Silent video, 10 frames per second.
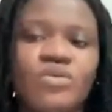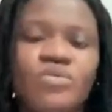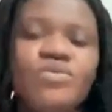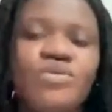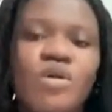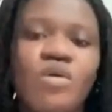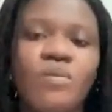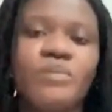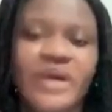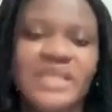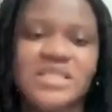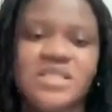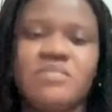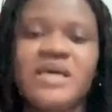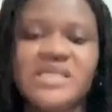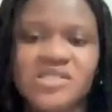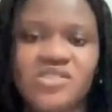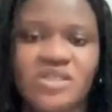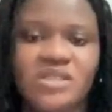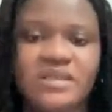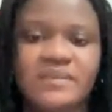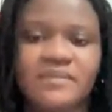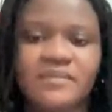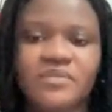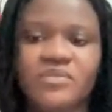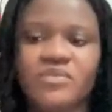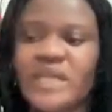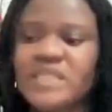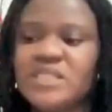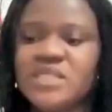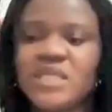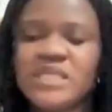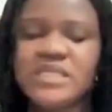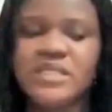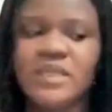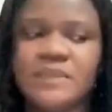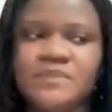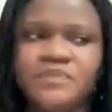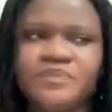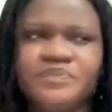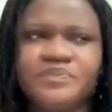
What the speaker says: through your own brand messaging, right? It's the